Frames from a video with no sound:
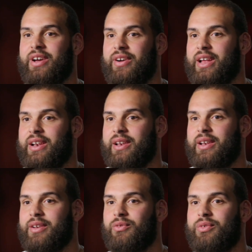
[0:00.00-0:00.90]
there and
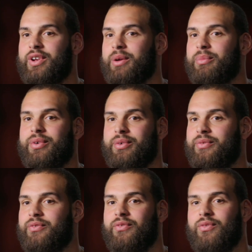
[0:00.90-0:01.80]
remember
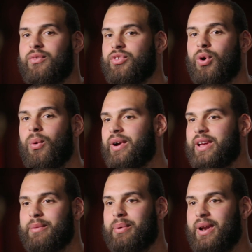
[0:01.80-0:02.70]

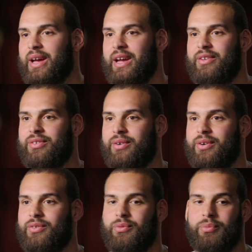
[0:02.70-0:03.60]
20 plays
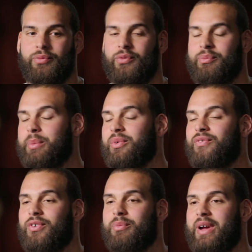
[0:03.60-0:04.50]
or remember
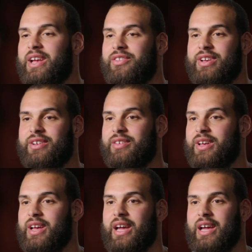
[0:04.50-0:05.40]
formations,
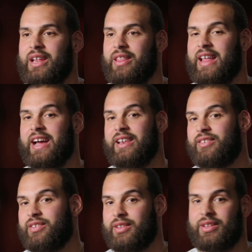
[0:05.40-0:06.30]
and that just